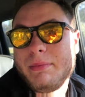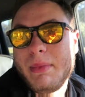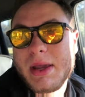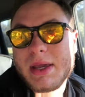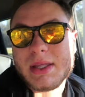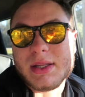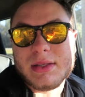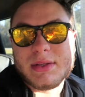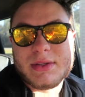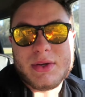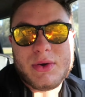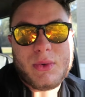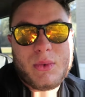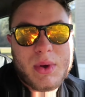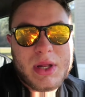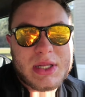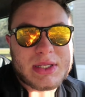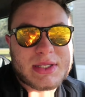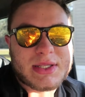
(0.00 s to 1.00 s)
to make it until
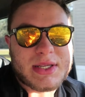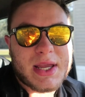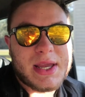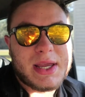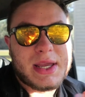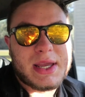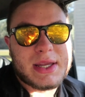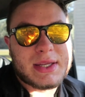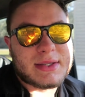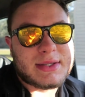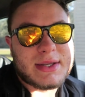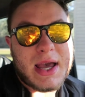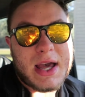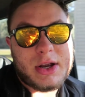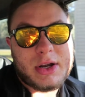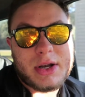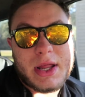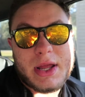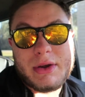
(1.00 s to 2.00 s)
Wednesday. It's
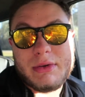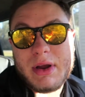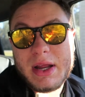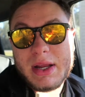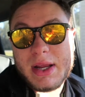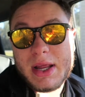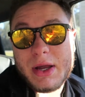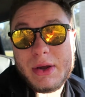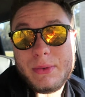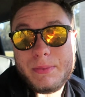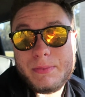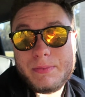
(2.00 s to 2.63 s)
Saturday right now.